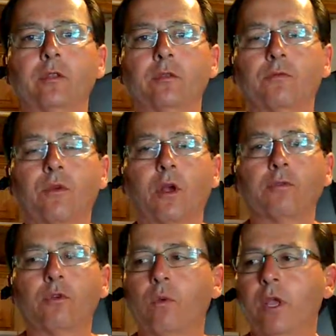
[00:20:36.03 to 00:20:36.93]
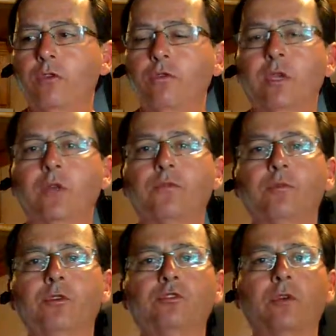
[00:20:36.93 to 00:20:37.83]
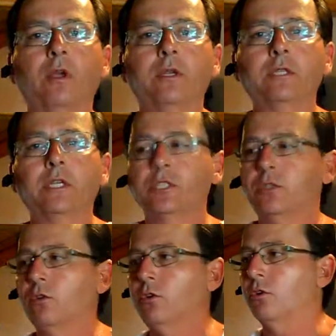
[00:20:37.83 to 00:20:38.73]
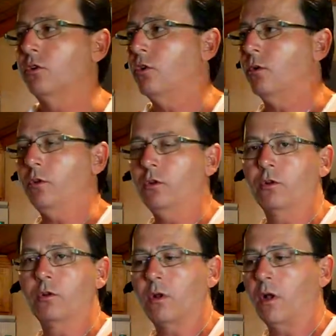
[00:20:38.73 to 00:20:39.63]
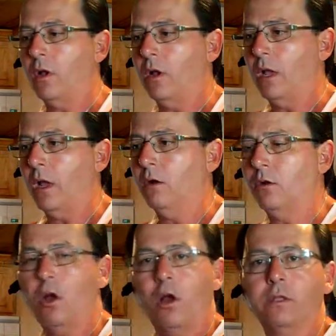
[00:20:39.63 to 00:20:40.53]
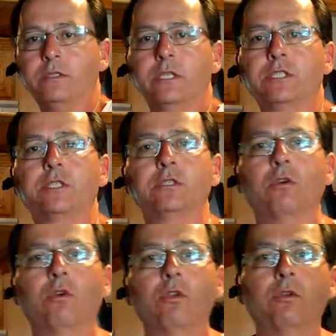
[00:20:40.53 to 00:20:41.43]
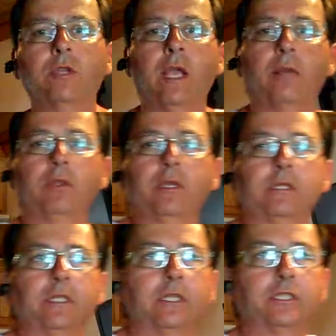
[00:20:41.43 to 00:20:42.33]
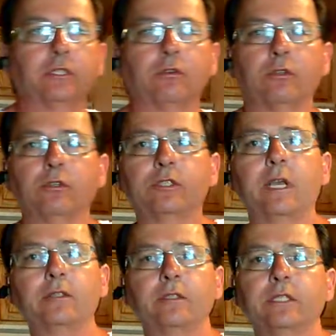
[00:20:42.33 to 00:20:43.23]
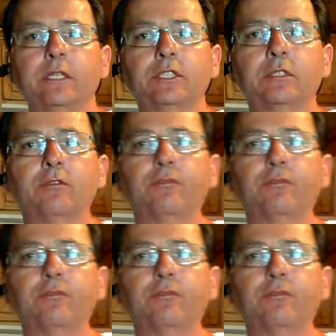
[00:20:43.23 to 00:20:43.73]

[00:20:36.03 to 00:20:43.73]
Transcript: and the farther away you get from your drug addiction or your alcohol addiction or your gambling addiction or your sex addiction, the